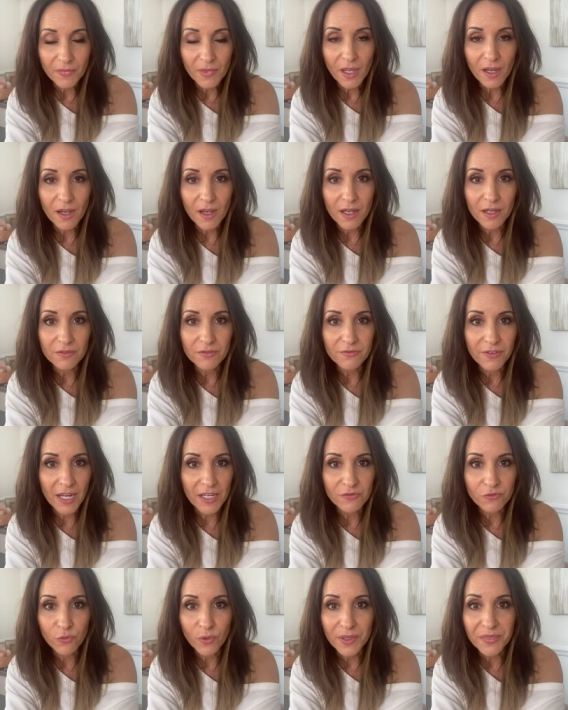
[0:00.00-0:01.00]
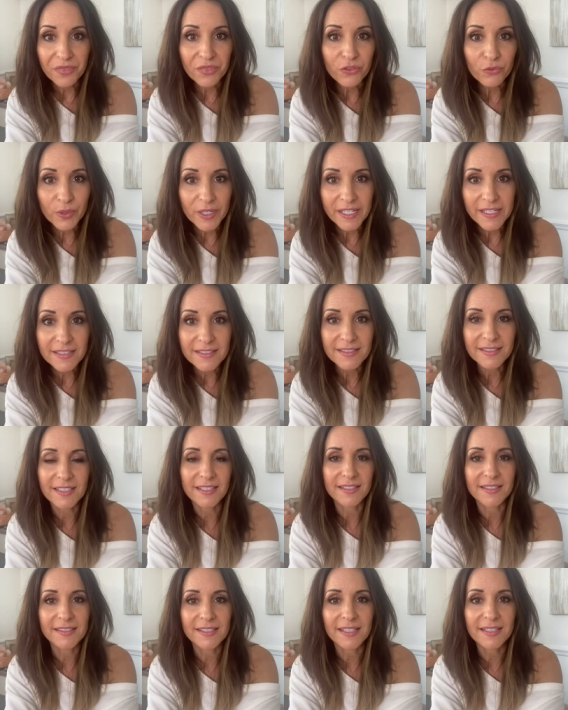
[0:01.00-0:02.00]
uh, 513
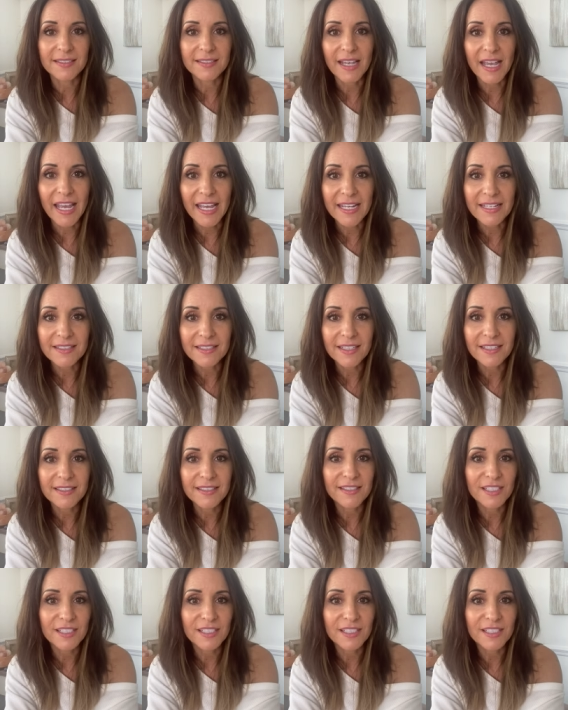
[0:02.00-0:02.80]
668